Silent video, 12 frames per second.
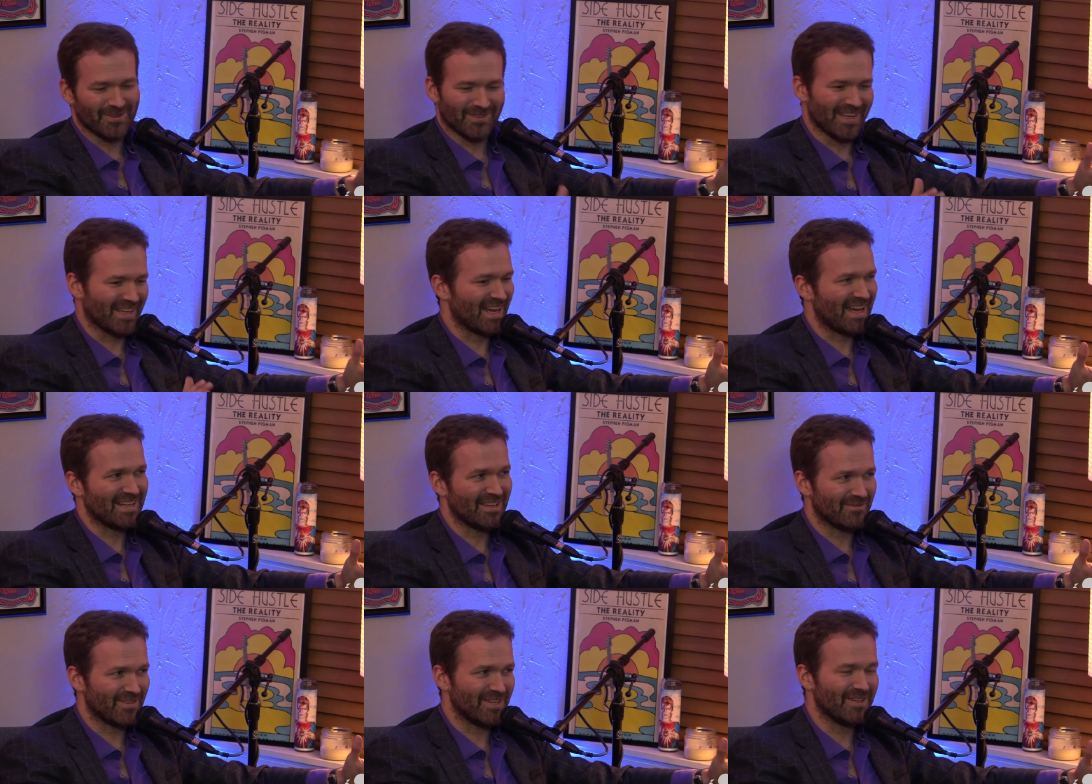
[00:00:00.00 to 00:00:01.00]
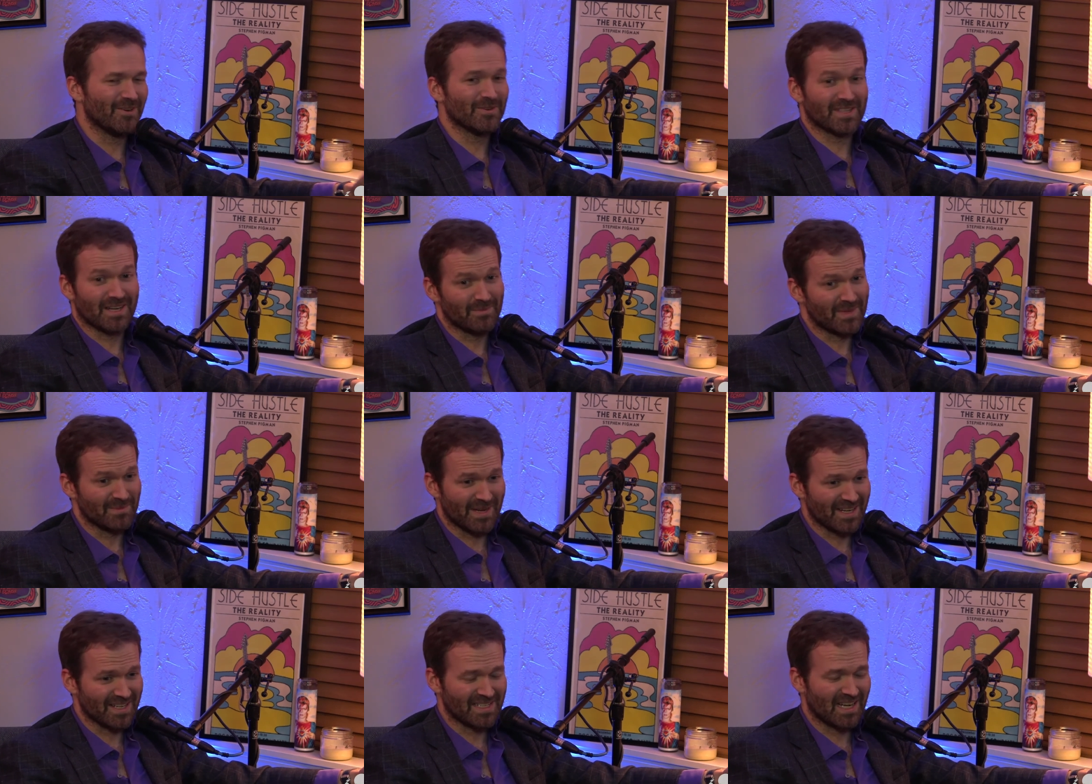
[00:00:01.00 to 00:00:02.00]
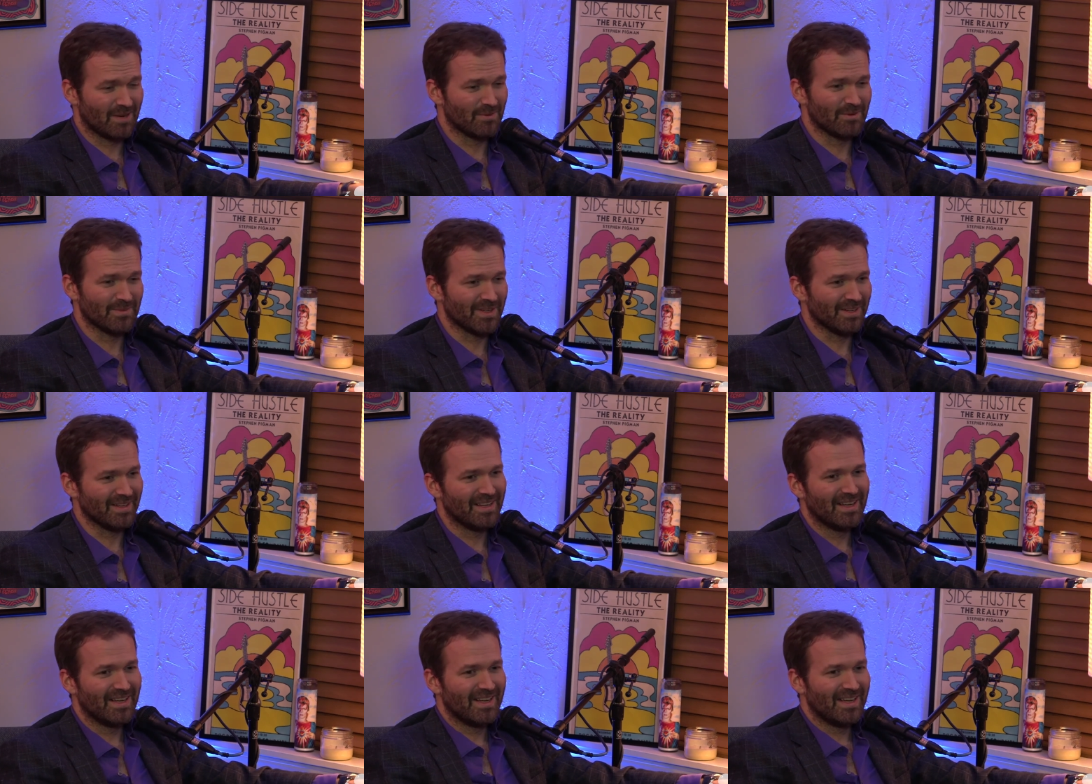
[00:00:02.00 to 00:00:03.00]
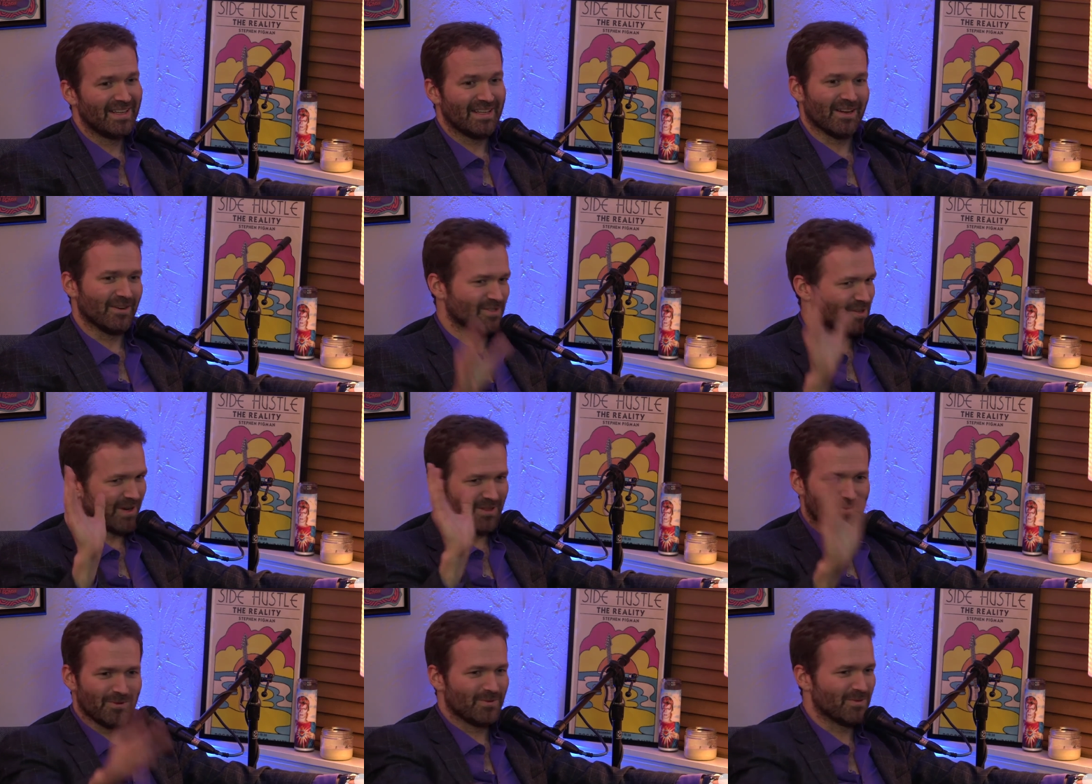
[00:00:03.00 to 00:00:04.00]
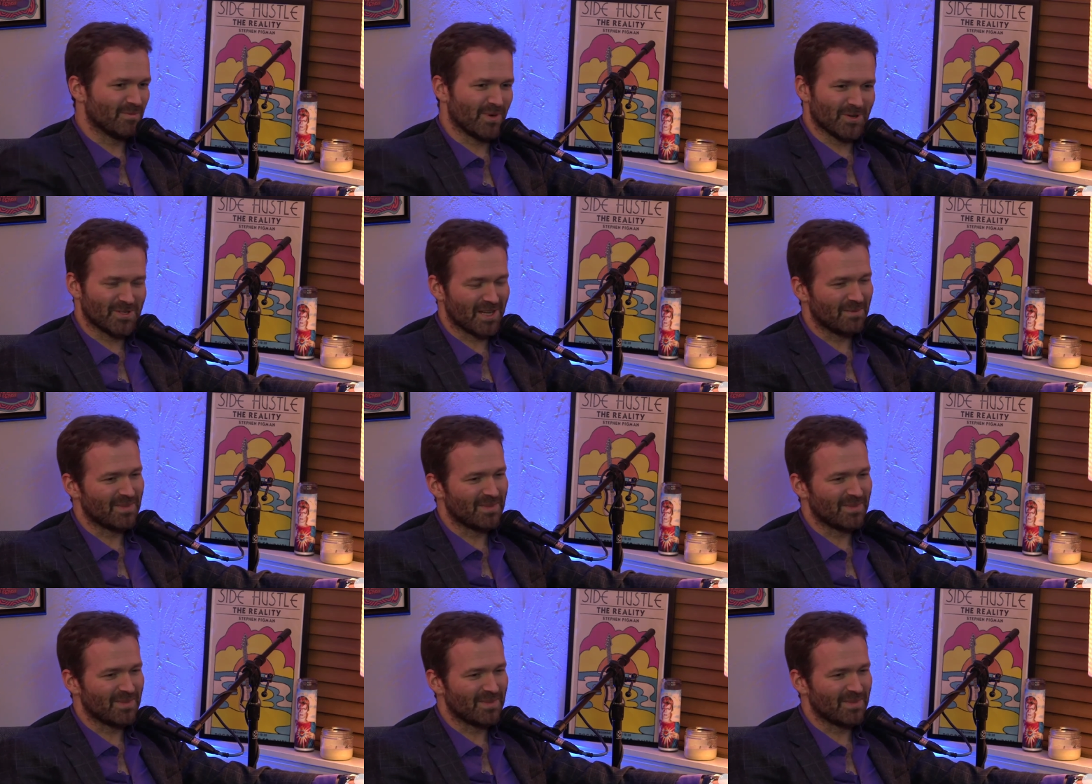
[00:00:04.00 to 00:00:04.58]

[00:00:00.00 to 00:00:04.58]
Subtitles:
like high def video. It's going to be my next album. And, so I threw the post up